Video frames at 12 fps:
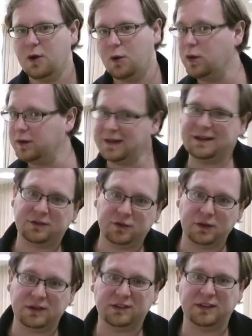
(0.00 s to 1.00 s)
or let
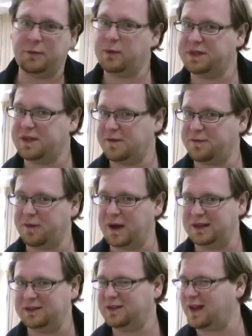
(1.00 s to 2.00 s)
students sit with their
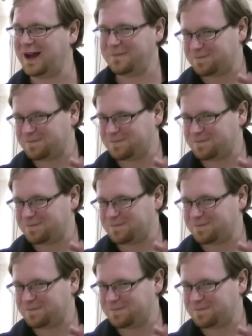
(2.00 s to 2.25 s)
friends.